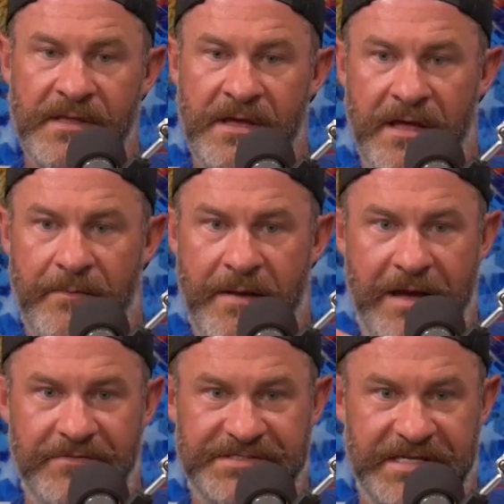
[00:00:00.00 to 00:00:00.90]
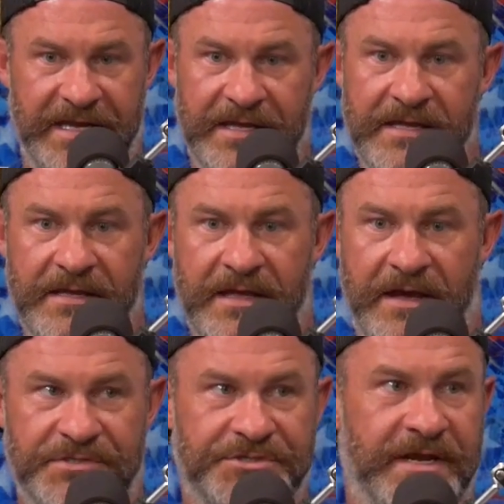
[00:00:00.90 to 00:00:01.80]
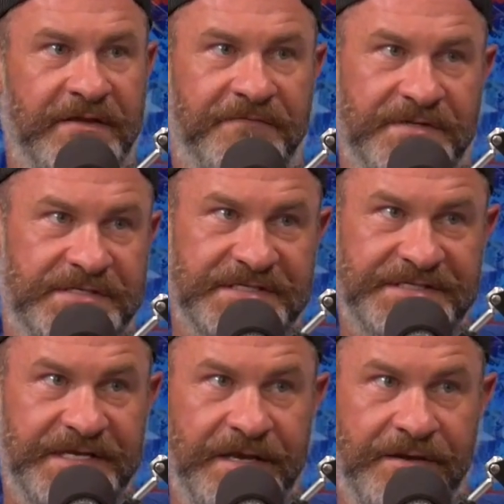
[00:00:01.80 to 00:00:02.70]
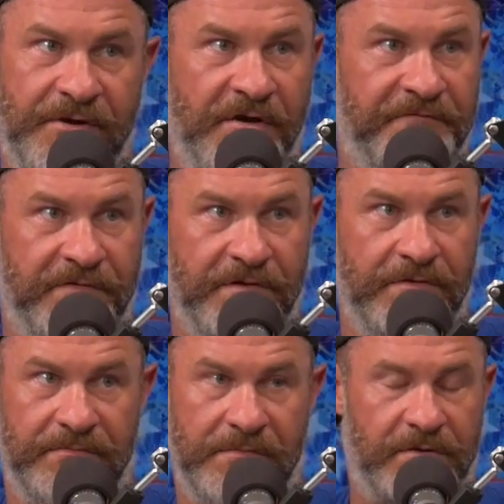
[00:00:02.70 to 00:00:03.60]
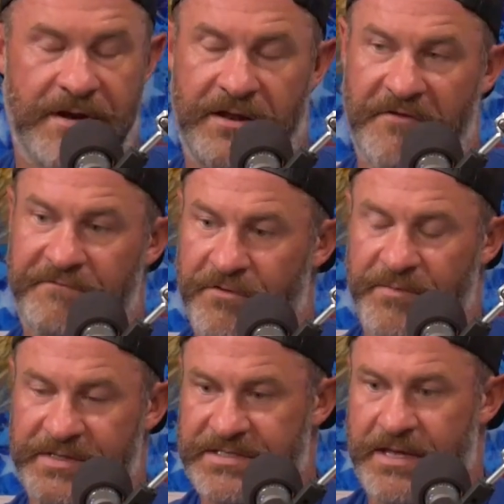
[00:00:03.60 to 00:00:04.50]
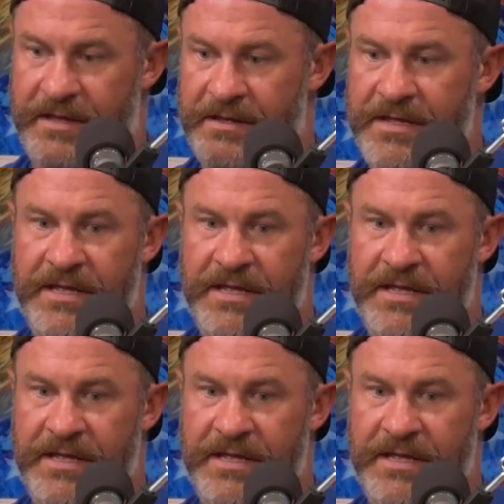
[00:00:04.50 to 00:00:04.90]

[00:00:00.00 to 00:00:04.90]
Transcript: um, I was like, I was training for this insane off road, or not off road, but uh,